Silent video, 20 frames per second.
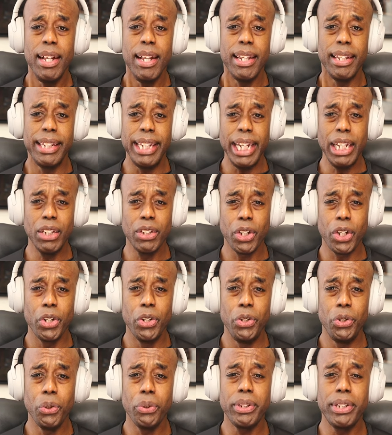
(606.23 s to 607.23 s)
They look
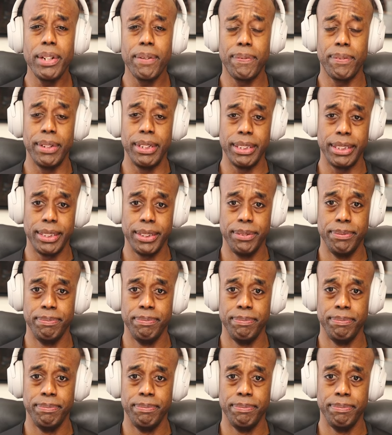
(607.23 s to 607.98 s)
no different,